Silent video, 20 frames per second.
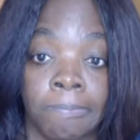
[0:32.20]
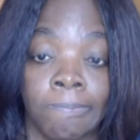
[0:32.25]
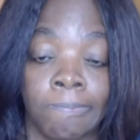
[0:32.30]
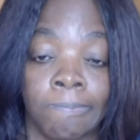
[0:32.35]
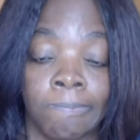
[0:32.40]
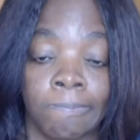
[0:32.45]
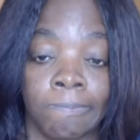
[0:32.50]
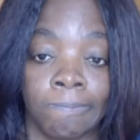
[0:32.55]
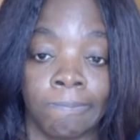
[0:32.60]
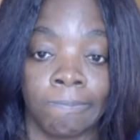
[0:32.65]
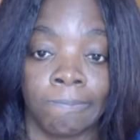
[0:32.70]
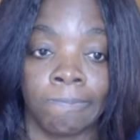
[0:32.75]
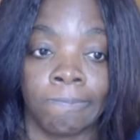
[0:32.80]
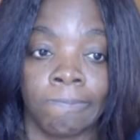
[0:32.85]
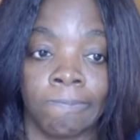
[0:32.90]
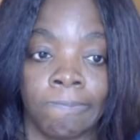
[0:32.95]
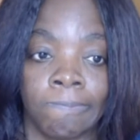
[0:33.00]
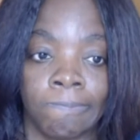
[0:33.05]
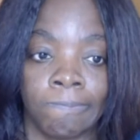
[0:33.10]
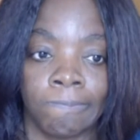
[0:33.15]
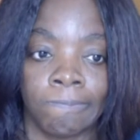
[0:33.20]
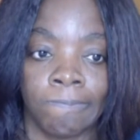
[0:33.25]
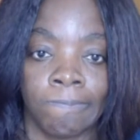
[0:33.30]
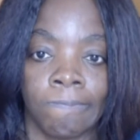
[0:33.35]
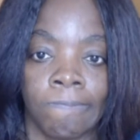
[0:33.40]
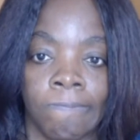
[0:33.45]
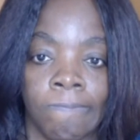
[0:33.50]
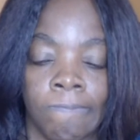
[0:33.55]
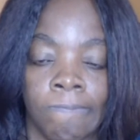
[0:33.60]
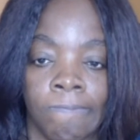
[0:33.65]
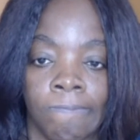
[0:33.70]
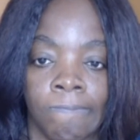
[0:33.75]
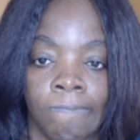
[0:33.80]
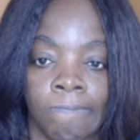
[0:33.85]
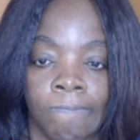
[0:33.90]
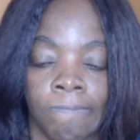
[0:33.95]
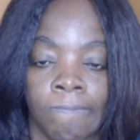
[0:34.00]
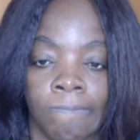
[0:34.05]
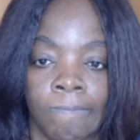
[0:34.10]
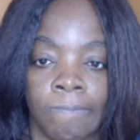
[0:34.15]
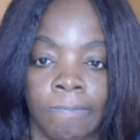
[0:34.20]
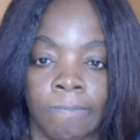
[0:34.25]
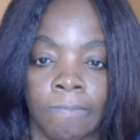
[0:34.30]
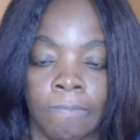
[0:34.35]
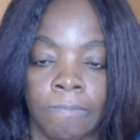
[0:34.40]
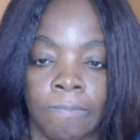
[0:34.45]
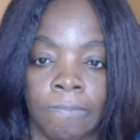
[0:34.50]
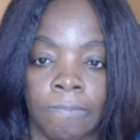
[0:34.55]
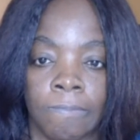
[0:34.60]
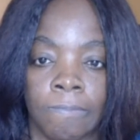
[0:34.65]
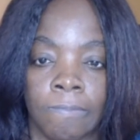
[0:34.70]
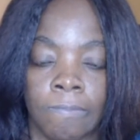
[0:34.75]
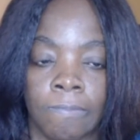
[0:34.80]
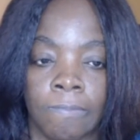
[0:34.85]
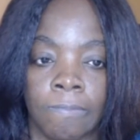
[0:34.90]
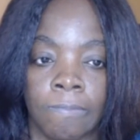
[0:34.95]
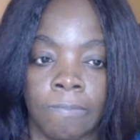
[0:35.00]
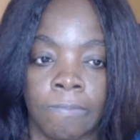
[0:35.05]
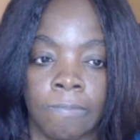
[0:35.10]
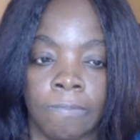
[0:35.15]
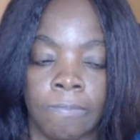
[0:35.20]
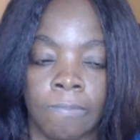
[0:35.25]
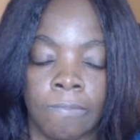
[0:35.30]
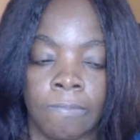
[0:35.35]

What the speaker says: (silent)